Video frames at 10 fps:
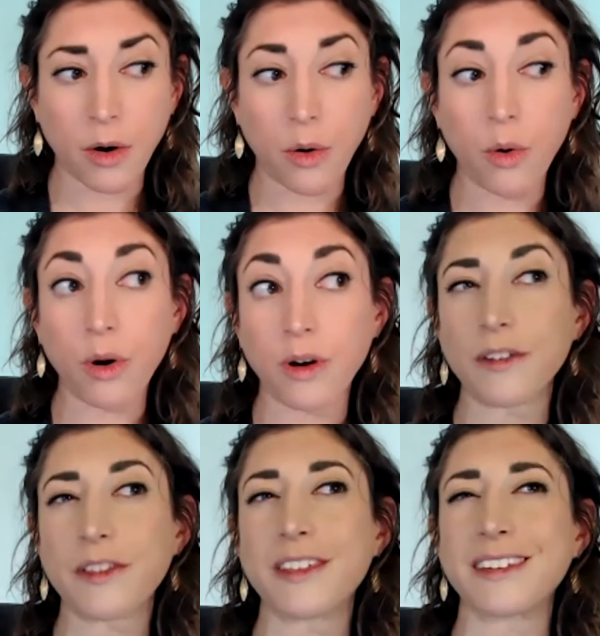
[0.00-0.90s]

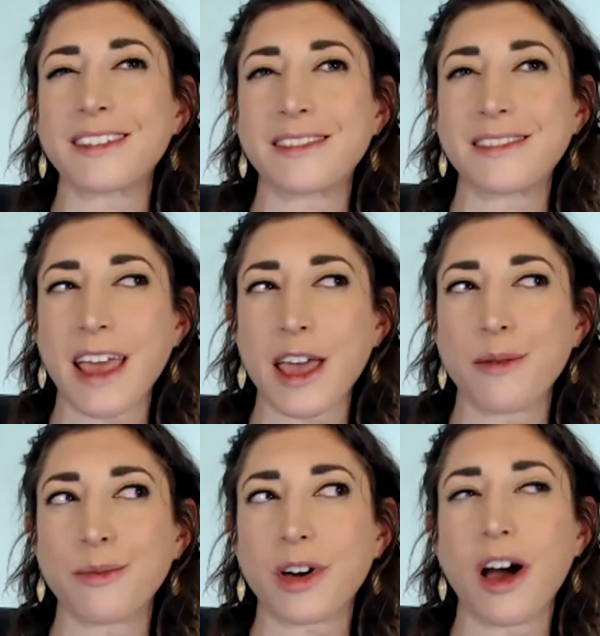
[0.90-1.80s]
or the
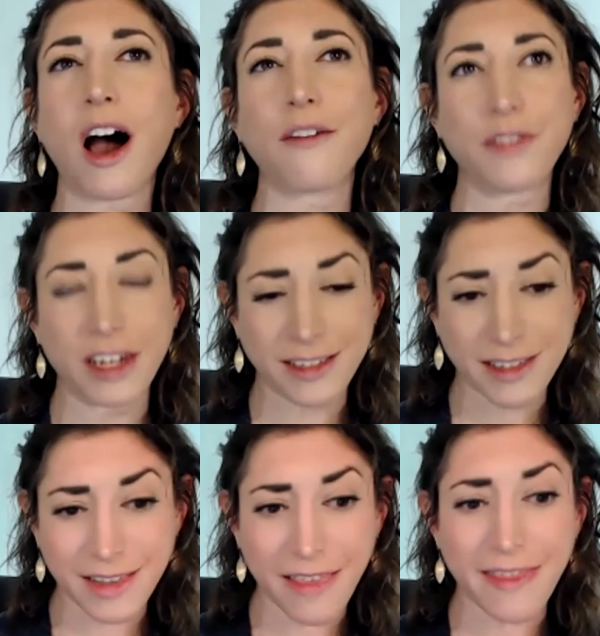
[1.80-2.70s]
same confidence
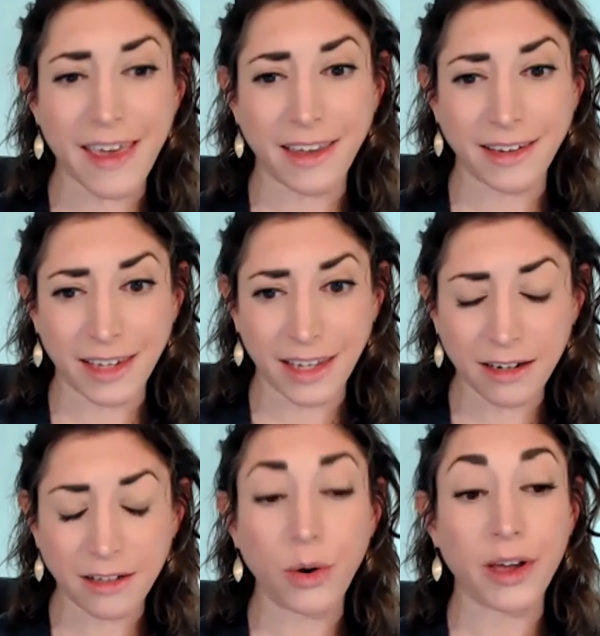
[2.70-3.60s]
that they need
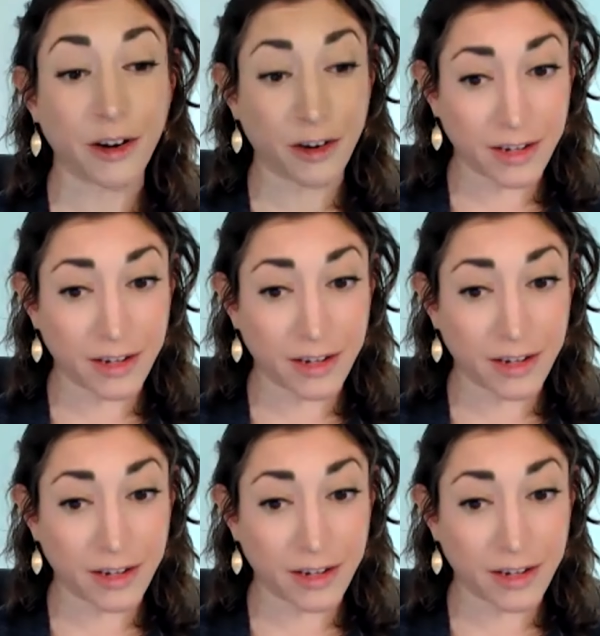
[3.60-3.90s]
a lawyer